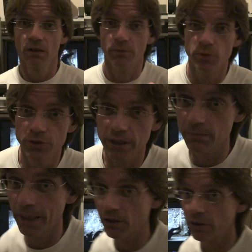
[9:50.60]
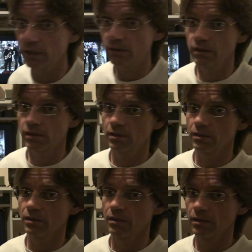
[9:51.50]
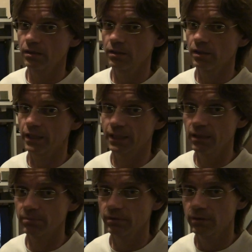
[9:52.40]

The music in the background and the clip